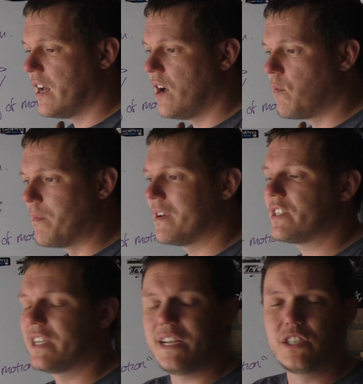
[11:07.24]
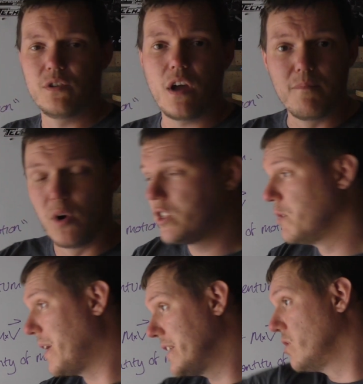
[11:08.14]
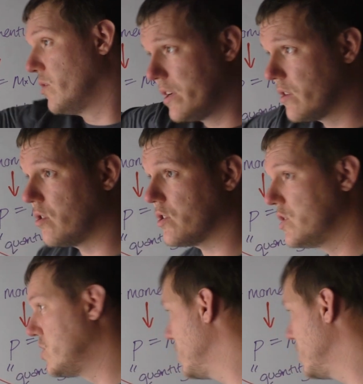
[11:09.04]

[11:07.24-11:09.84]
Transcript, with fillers: uh, when we actually get into a motorbike going across the